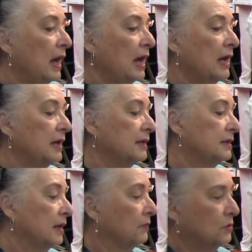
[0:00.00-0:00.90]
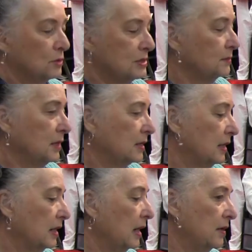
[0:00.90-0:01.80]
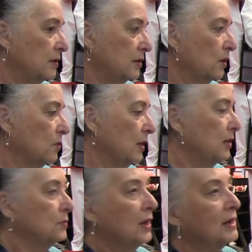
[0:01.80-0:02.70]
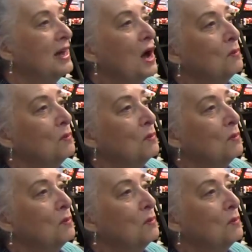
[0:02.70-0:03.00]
And of course, I'm not going to iron it all right away.